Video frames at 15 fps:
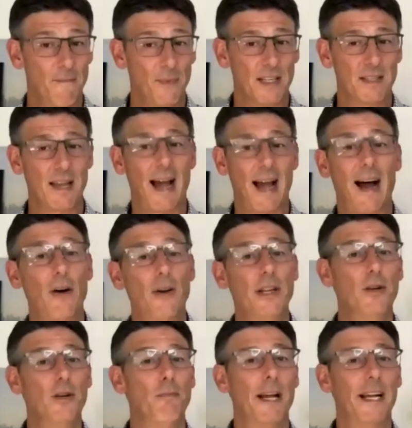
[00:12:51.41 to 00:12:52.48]
is, how do
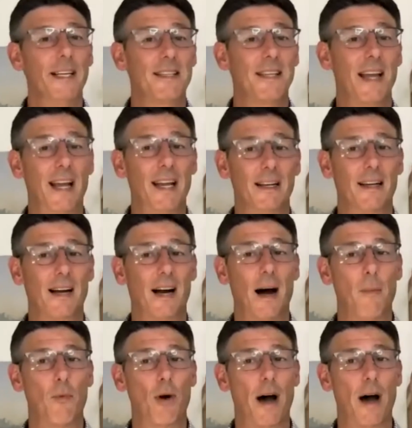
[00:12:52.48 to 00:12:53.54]
you maintain
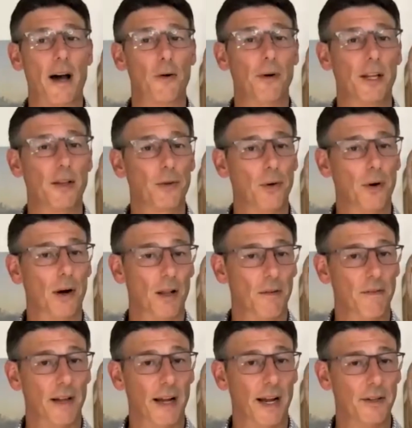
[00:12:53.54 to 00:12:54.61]
camaraderie through all
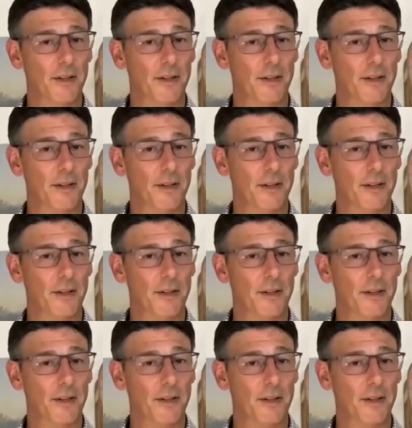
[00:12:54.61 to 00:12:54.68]
of that?